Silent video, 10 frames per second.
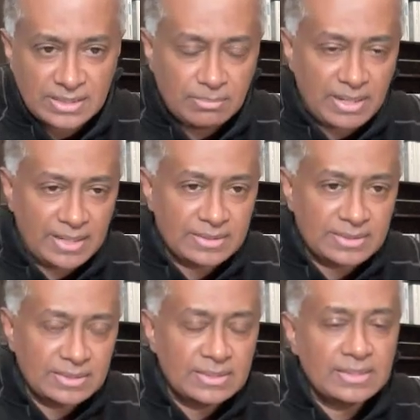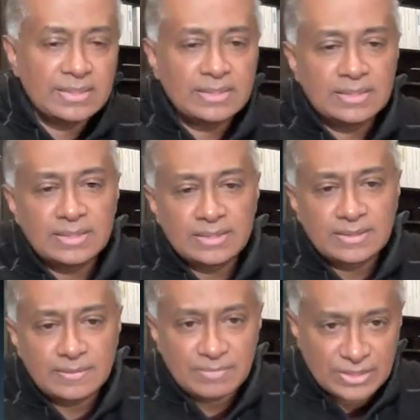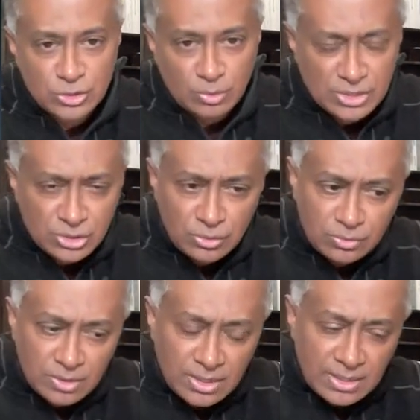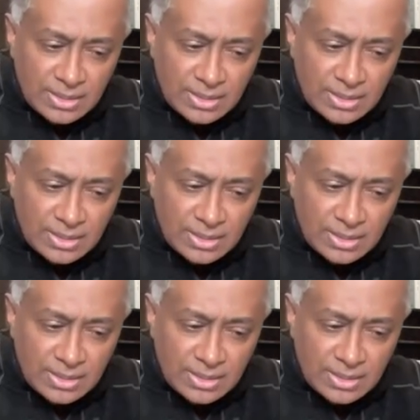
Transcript: in a bank, and so on. So,